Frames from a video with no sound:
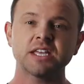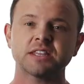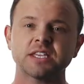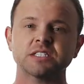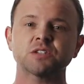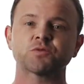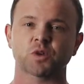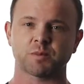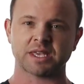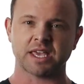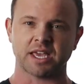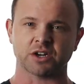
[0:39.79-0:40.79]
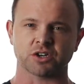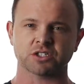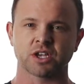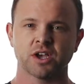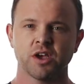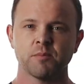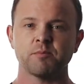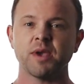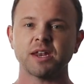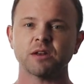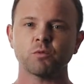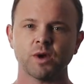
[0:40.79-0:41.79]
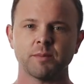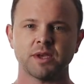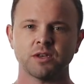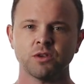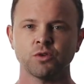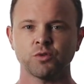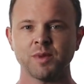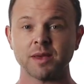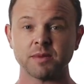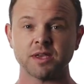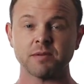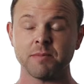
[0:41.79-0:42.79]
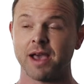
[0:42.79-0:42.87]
This is for beginners, men and women who maybe